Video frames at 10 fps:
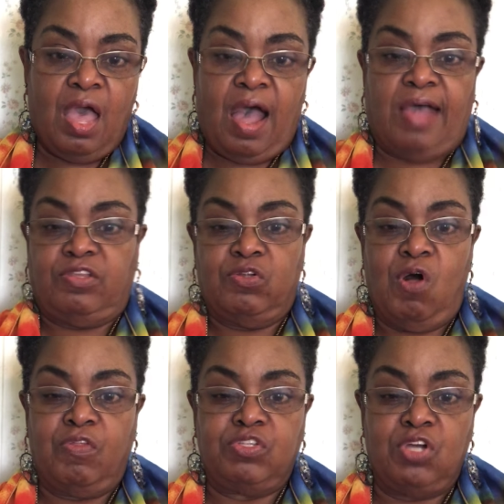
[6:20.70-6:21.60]
I did all
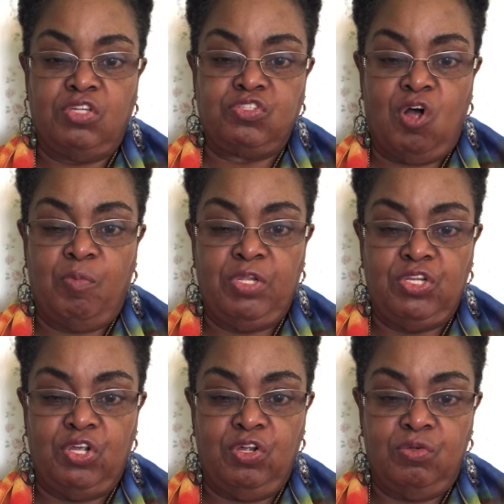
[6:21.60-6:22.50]
the church told me to
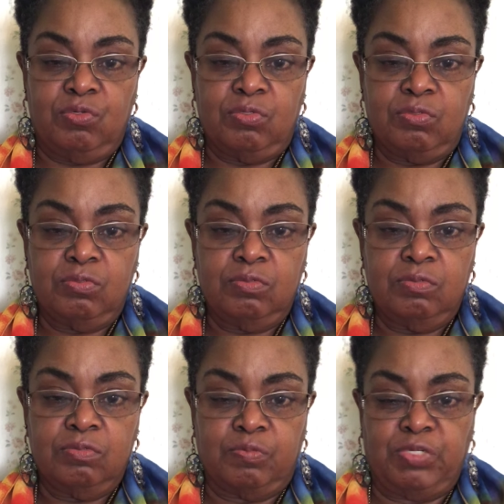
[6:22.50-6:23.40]
do,
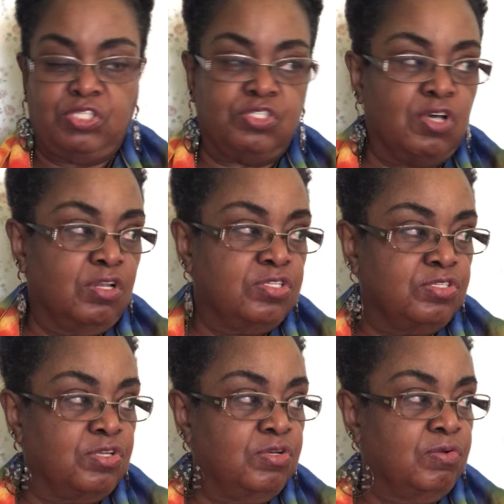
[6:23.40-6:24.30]
the preacher told us to
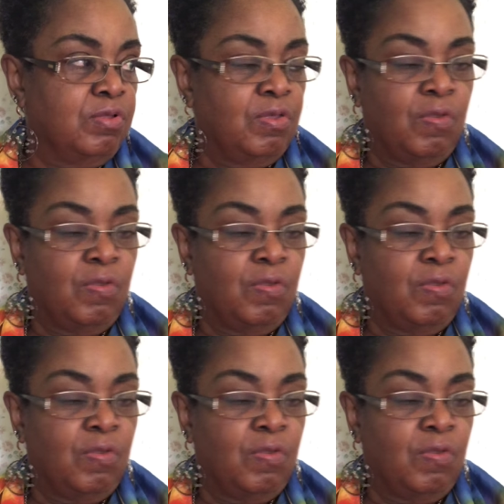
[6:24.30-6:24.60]
do.